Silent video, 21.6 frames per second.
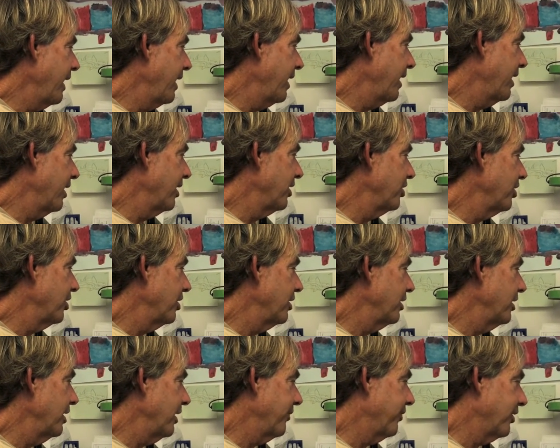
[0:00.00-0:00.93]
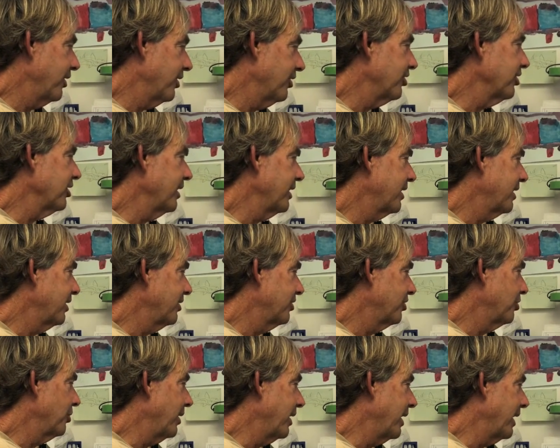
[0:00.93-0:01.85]
and if this lake gets
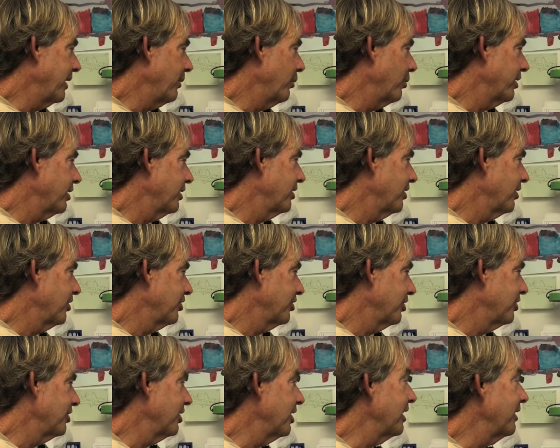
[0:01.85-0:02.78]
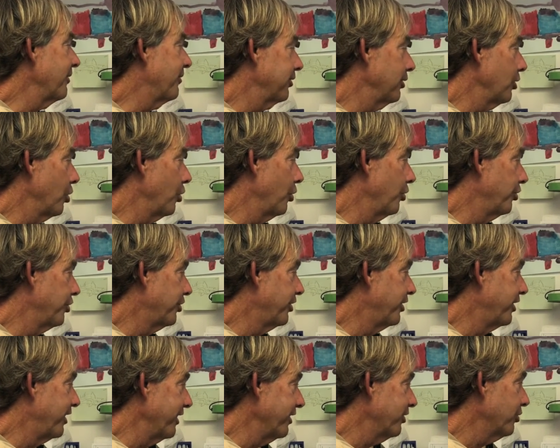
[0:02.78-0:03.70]
too high, what it does is it flows
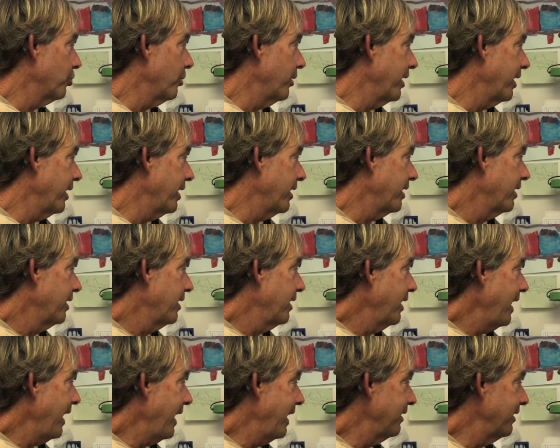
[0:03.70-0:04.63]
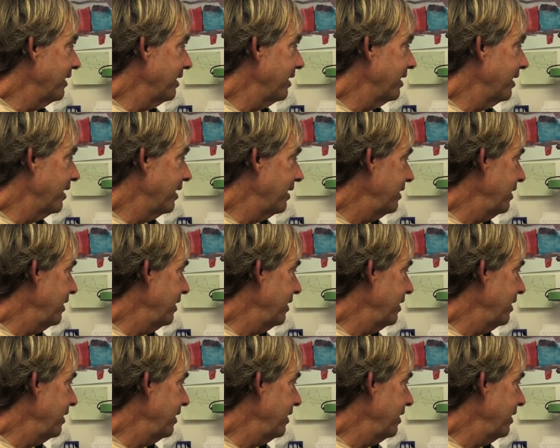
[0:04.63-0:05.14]
this way. And then